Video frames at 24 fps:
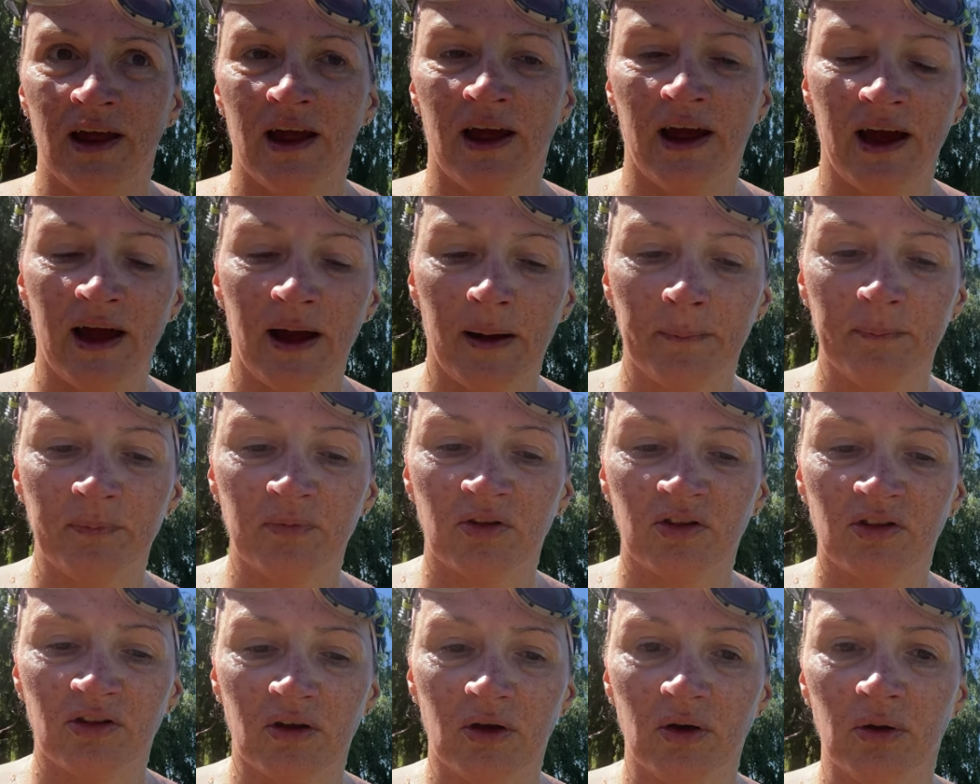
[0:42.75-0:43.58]

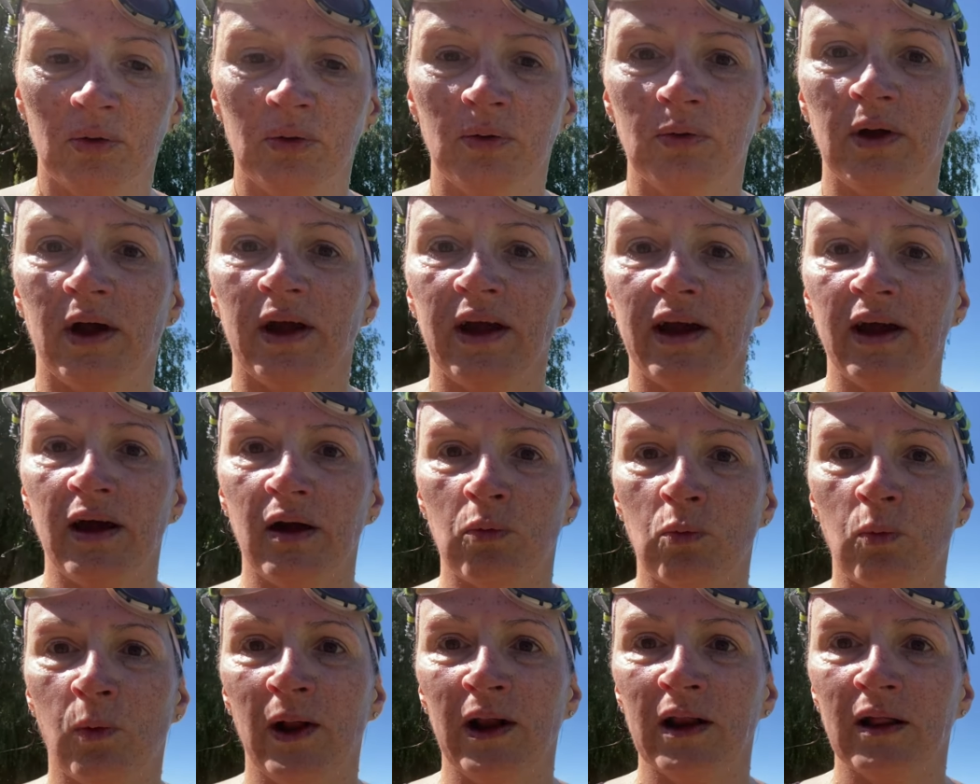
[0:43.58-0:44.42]

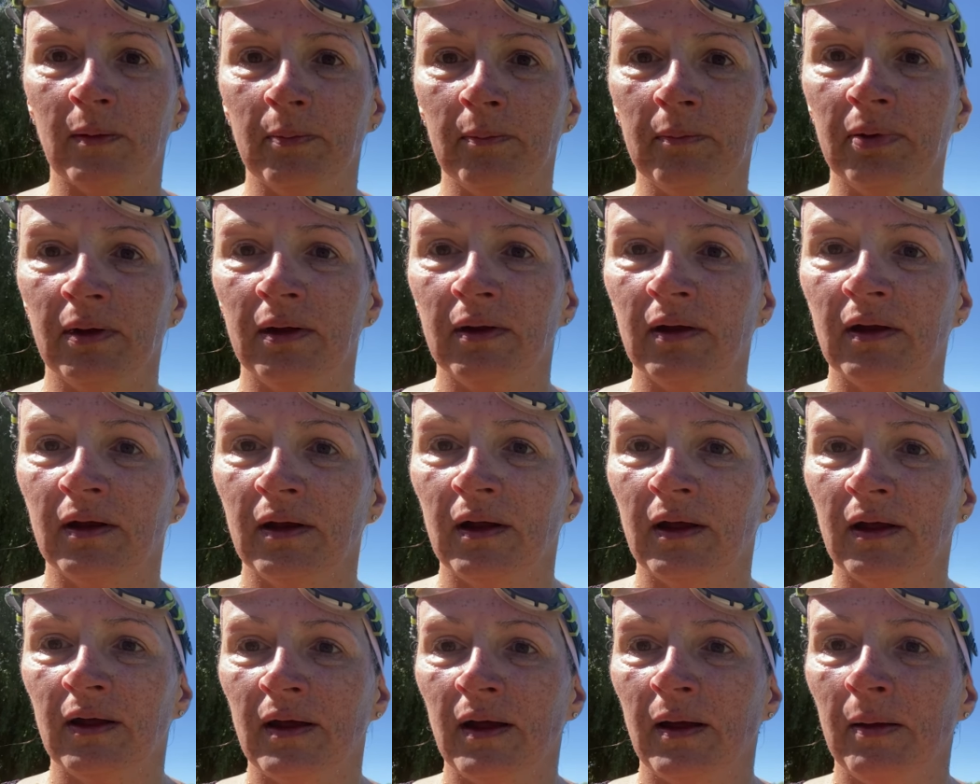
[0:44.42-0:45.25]
Welcome,
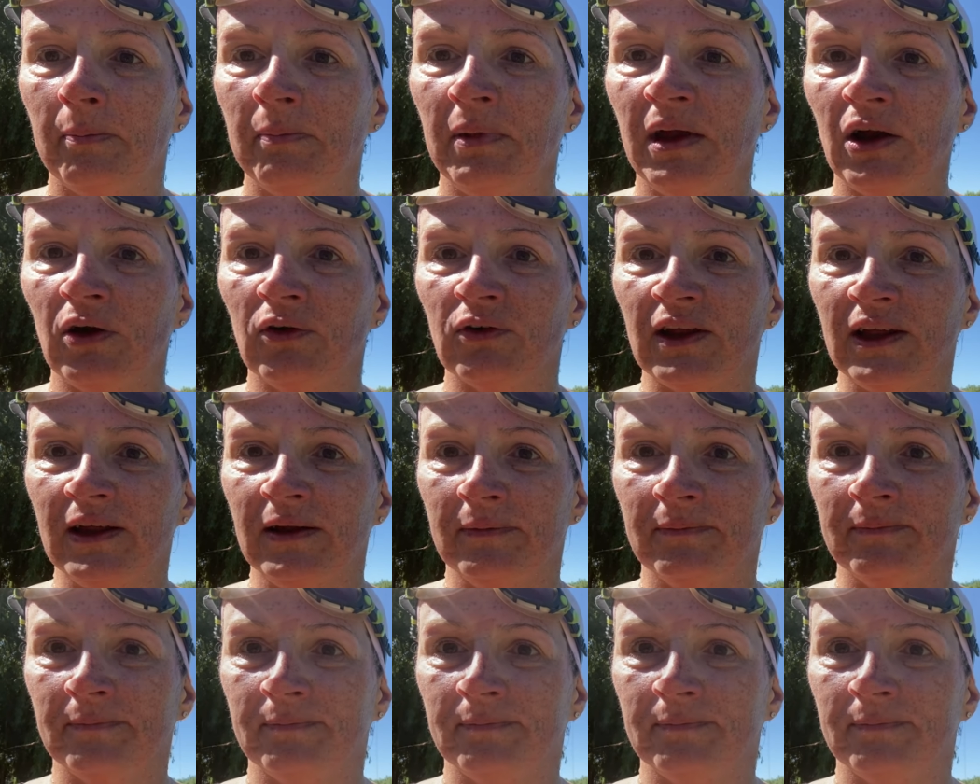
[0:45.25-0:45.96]
Mary.